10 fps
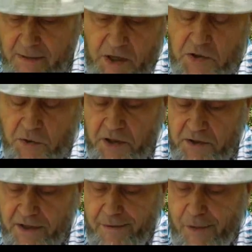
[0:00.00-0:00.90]
My
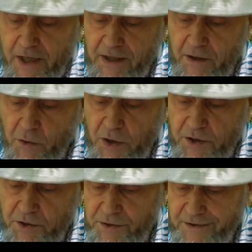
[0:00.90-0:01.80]
strength came back in a
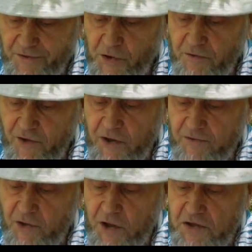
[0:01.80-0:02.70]
rush. A few
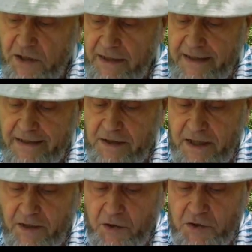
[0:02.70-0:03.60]
frosty nights later,